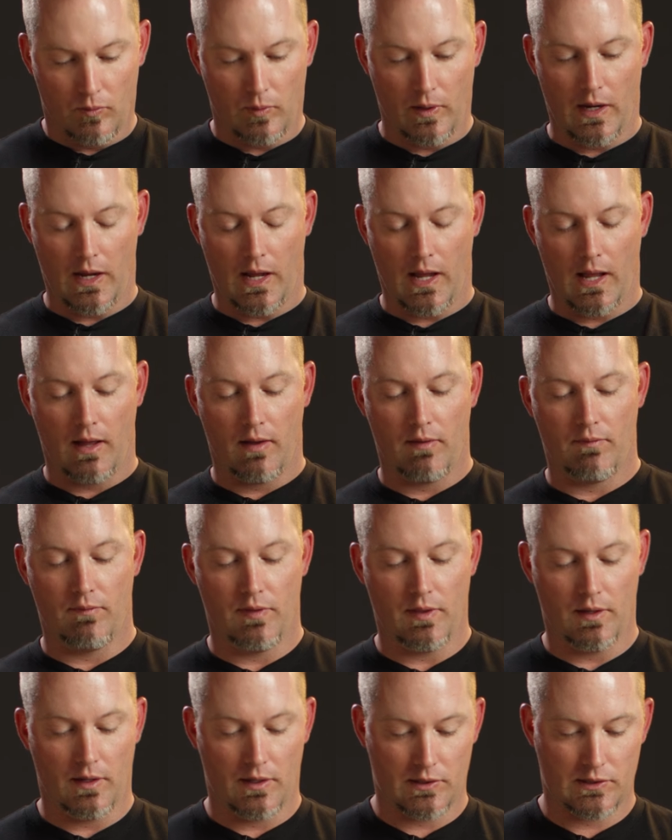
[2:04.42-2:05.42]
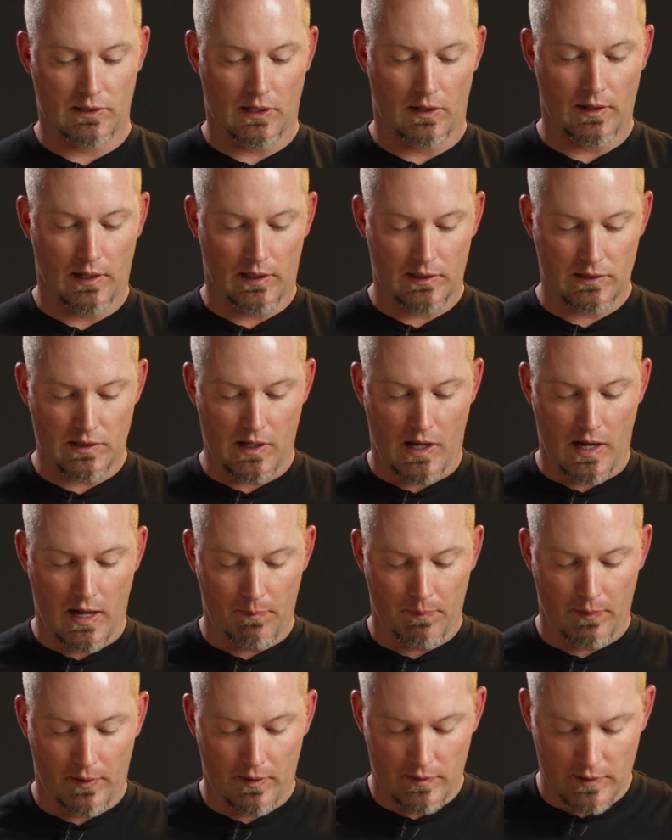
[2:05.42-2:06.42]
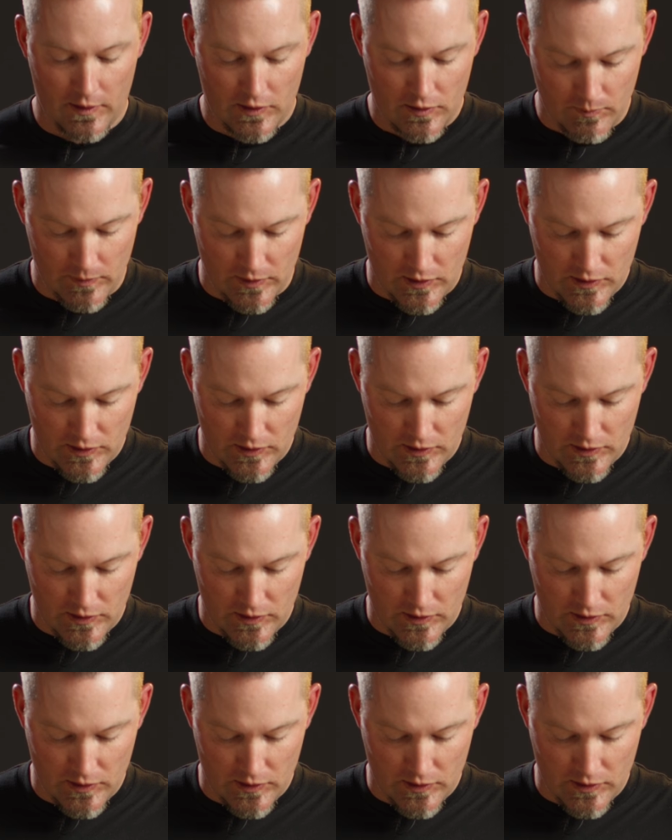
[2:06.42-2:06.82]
We have the steering stop that's